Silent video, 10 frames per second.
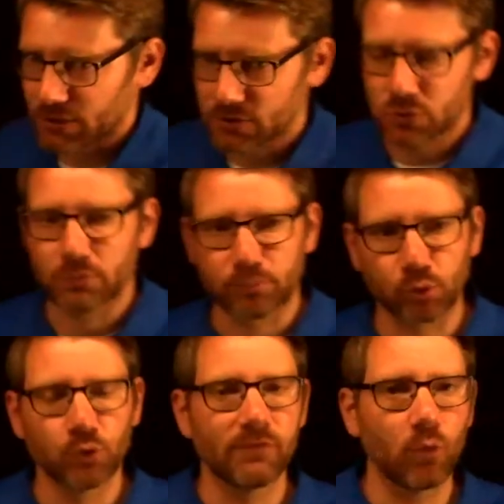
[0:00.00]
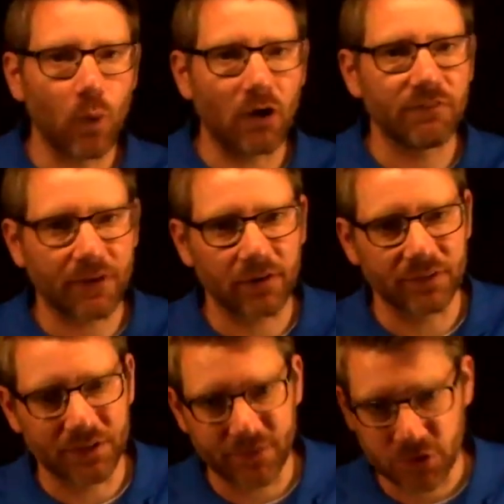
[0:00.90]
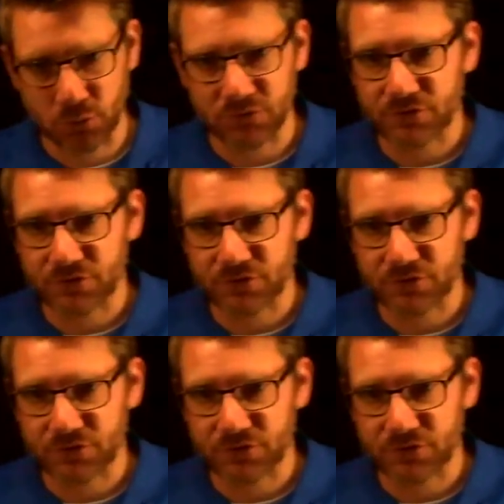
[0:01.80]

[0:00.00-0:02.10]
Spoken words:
to improve the welfare of individuals.